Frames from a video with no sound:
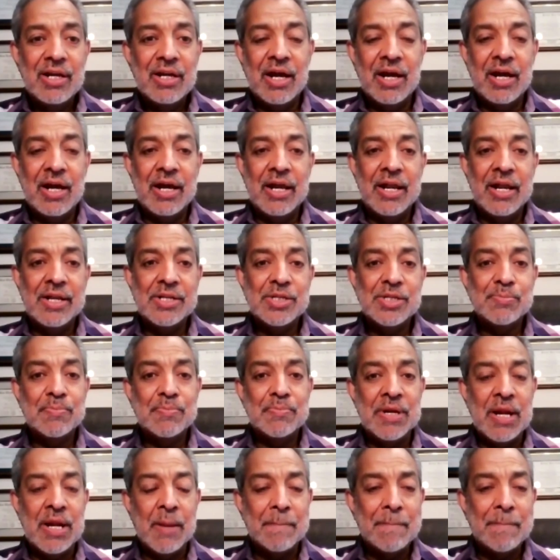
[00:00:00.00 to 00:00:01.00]
And
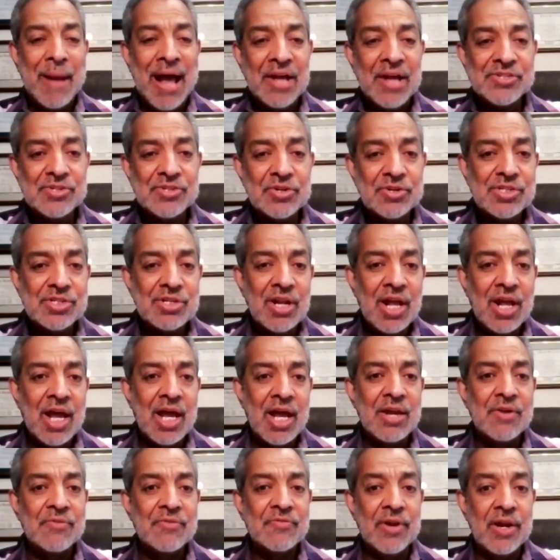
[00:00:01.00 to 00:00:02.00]
in a pastor's
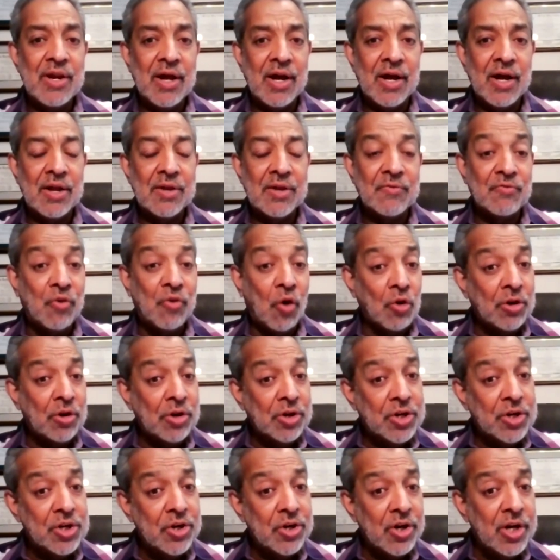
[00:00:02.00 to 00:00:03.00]
life, in a
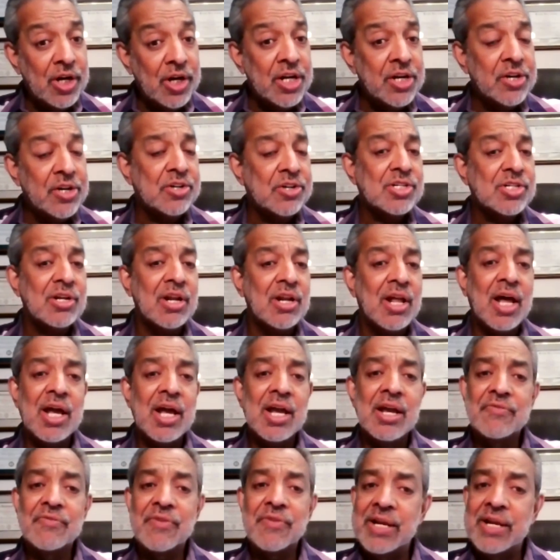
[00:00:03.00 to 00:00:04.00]
volunteer leader's
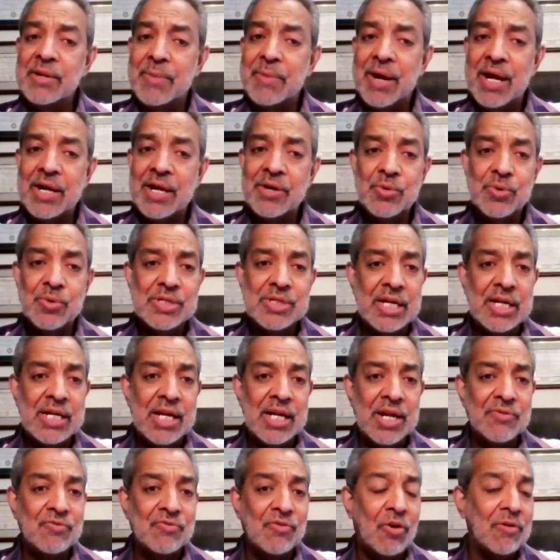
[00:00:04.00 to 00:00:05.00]
life, anybody who's getting
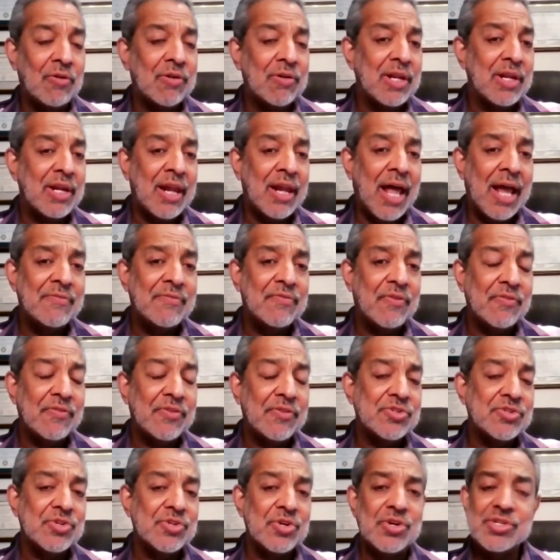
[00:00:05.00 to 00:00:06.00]
involved in the life of
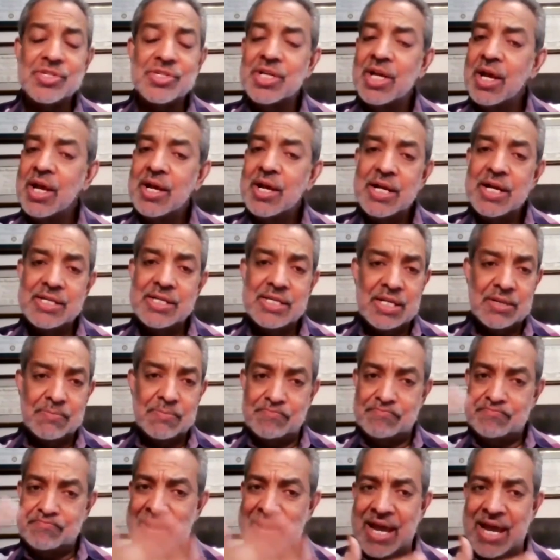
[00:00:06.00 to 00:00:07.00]
church, it
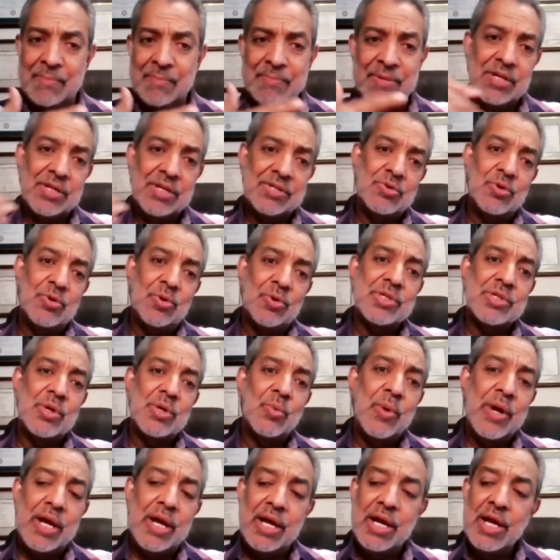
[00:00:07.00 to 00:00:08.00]
just, bam, it just goes
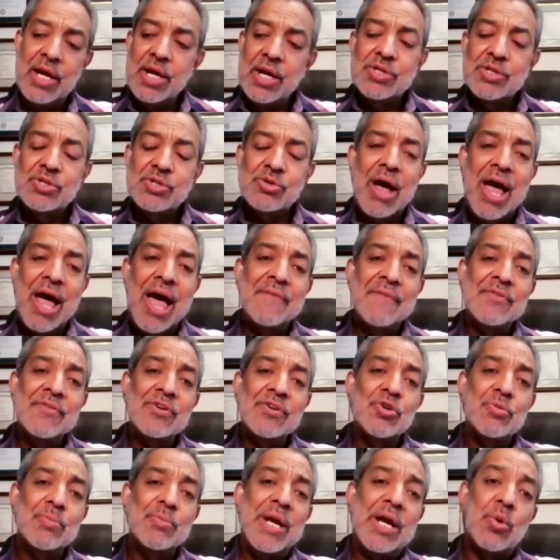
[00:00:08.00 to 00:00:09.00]
away. So having
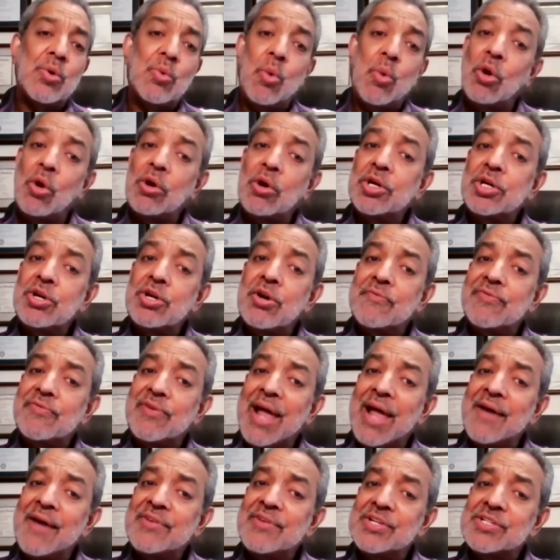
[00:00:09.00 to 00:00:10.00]
to make quality of
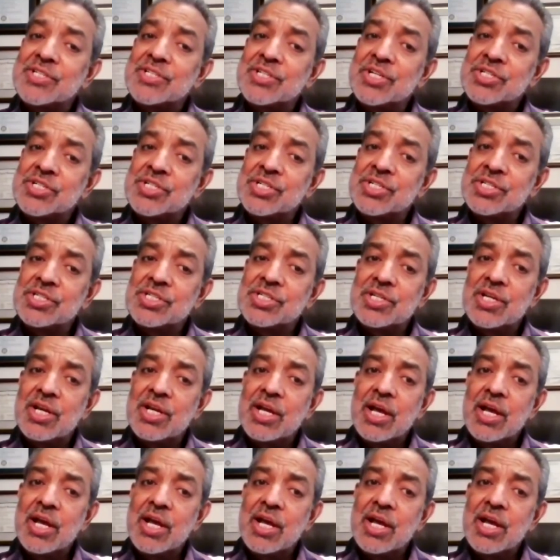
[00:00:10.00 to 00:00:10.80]
life decisions